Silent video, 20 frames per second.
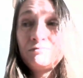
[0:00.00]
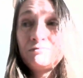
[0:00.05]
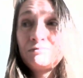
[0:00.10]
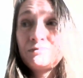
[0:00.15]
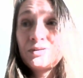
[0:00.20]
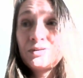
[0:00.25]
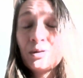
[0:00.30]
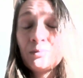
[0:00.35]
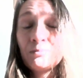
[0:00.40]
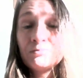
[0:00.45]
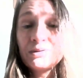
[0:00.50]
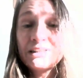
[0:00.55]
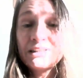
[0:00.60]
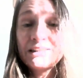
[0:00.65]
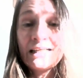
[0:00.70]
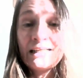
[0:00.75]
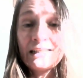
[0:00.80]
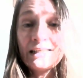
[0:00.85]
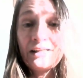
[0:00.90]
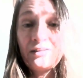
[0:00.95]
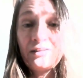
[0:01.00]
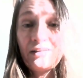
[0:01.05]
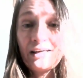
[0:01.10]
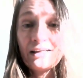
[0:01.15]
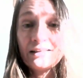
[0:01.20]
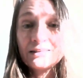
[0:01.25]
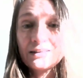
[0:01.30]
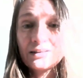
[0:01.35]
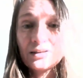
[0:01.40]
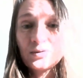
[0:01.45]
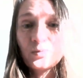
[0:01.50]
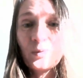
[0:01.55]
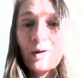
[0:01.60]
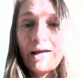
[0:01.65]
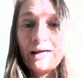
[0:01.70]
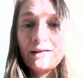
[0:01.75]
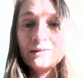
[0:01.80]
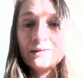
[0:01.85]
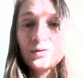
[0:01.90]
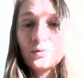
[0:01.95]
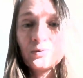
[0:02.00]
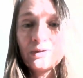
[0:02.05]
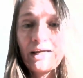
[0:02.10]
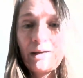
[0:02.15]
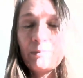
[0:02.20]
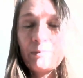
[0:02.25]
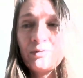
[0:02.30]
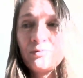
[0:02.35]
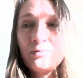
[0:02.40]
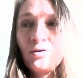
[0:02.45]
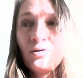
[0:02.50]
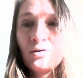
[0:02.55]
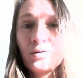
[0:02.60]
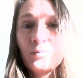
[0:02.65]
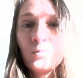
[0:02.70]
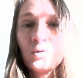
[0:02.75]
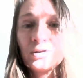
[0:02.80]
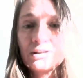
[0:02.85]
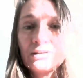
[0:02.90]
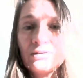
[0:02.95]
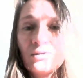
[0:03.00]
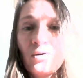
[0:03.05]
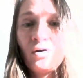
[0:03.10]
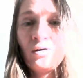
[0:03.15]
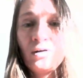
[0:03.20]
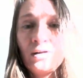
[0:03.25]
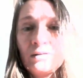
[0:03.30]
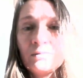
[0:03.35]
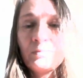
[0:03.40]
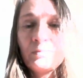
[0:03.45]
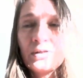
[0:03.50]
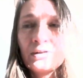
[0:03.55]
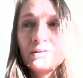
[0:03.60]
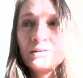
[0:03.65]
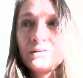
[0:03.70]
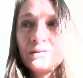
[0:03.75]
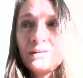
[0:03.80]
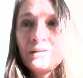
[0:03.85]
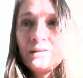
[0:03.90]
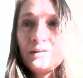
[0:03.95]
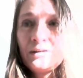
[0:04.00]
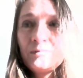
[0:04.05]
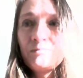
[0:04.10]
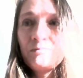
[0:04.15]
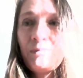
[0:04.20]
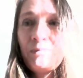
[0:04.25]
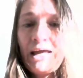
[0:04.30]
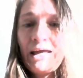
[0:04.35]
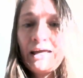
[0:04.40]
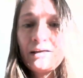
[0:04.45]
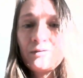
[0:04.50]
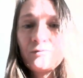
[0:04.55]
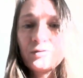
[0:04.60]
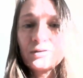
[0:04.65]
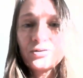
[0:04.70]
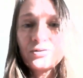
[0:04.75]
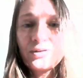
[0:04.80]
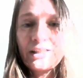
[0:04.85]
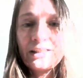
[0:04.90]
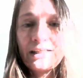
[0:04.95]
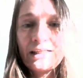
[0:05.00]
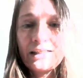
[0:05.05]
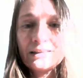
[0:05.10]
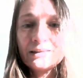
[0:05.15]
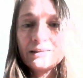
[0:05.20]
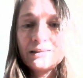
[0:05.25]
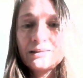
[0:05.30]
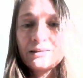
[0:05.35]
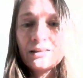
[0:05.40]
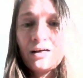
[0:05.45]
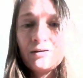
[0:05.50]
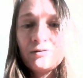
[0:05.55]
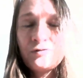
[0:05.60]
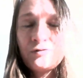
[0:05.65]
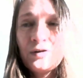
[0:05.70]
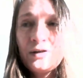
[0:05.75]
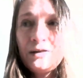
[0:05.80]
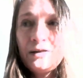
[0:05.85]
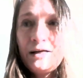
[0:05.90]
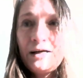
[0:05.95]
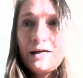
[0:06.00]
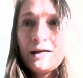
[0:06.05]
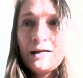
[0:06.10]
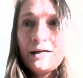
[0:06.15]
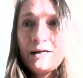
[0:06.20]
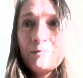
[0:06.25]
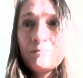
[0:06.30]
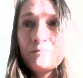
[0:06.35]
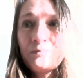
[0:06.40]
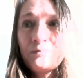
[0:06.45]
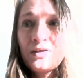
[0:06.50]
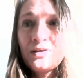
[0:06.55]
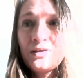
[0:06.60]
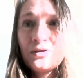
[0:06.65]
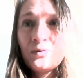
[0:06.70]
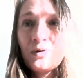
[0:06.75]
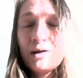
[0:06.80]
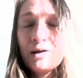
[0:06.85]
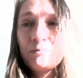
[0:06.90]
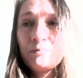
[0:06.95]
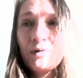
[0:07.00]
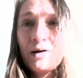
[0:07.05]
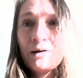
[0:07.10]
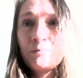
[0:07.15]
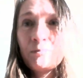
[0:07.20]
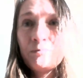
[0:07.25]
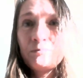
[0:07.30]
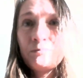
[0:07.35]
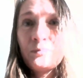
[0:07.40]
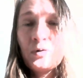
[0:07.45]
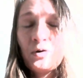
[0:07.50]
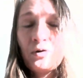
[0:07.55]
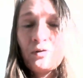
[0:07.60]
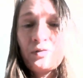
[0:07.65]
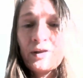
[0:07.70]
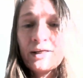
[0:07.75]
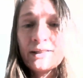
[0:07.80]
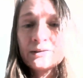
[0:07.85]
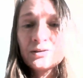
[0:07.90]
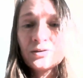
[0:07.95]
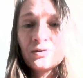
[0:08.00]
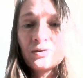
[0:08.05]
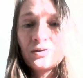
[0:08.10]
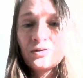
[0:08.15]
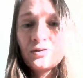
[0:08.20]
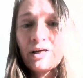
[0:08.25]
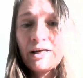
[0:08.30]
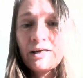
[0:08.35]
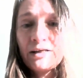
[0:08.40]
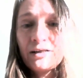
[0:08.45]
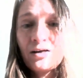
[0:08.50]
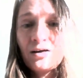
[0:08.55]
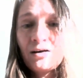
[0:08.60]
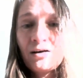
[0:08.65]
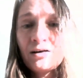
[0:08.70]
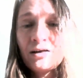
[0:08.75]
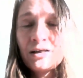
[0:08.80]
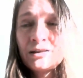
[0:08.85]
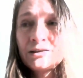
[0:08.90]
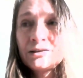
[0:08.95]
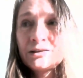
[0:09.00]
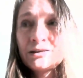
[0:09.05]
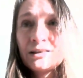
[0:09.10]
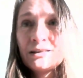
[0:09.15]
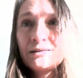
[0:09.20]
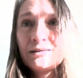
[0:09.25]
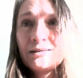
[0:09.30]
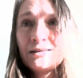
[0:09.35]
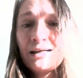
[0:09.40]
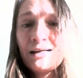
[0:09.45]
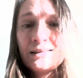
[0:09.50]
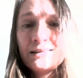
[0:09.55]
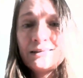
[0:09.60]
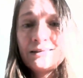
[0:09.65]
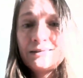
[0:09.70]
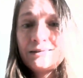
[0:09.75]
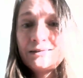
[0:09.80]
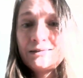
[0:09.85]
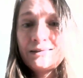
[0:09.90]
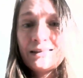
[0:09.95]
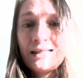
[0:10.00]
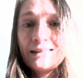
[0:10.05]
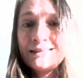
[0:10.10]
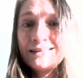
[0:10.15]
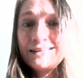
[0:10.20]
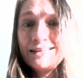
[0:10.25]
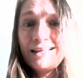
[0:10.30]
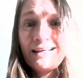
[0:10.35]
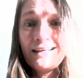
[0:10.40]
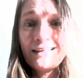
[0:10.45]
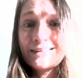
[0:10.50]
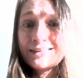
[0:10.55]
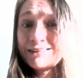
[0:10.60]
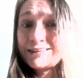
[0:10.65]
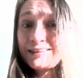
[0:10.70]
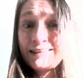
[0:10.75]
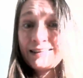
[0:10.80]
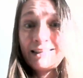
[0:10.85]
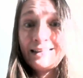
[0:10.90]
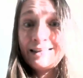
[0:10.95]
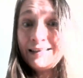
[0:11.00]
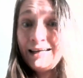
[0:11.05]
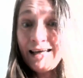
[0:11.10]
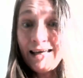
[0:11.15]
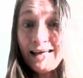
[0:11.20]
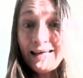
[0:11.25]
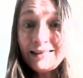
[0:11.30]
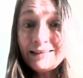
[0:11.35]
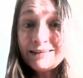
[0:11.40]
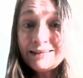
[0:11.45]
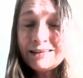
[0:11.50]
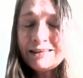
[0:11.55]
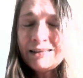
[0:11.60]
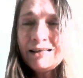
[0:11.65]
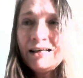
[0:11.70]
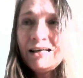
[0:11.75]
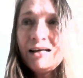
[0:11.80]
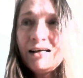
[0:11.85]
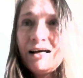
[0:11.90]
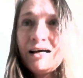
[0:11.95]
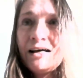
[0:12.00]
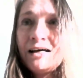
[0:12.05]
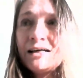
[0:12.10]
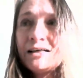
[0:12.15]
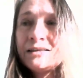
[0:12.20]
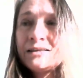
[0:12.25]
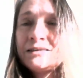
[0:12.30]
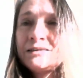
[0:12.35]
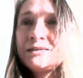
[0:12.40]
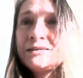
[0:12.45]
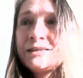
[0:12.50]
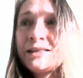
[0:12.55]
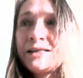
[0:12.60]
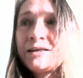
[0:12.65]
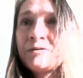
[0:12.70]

some silly things as well. Don't get me wrong. It wasn't all about paying for training and stuff. You know, I bought things on credit cards that I didn't actually need. And,